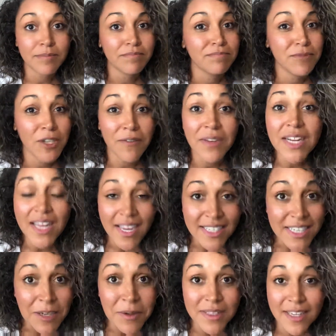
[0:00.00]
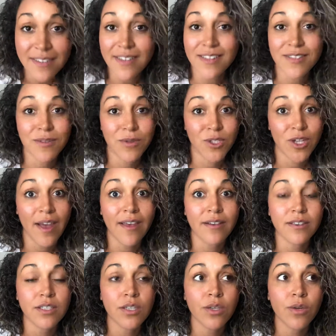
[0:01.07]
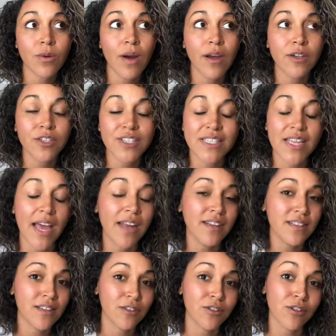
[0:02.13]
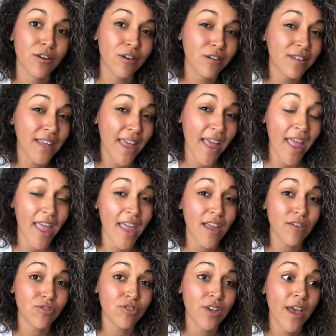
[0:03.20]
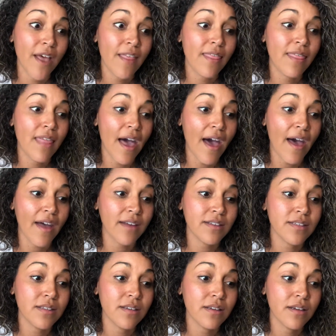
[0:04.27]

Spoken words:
Do you have any idea what that does to a child to understand at such an early age that